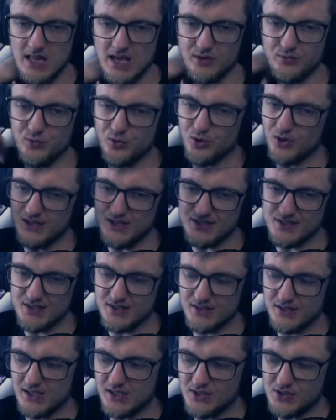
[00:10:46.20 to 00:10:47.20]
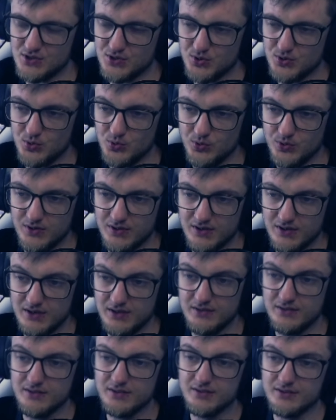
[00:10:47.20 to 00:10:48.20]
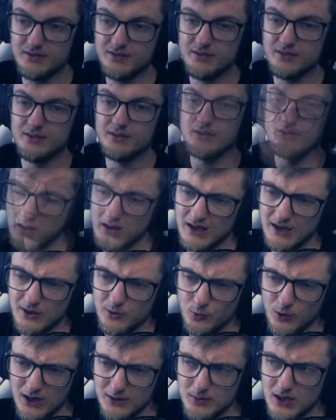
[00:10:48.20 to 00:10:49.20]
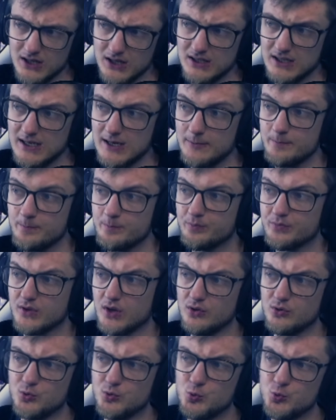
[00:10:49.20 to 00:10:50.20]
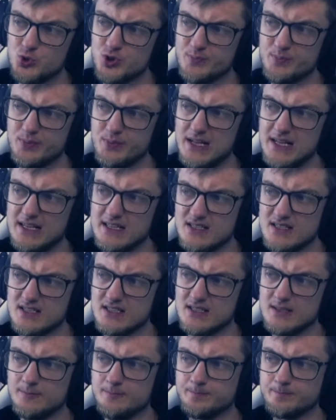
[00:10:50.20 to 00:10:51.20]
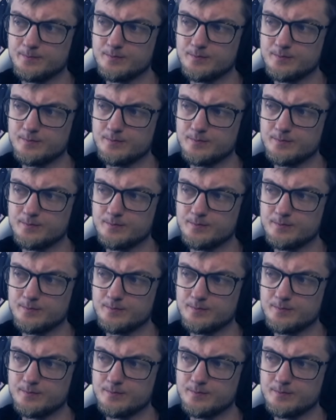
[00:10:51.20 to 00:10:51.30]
Like, for Lee Sin, like, it's good, right? Like, one mana, two spells,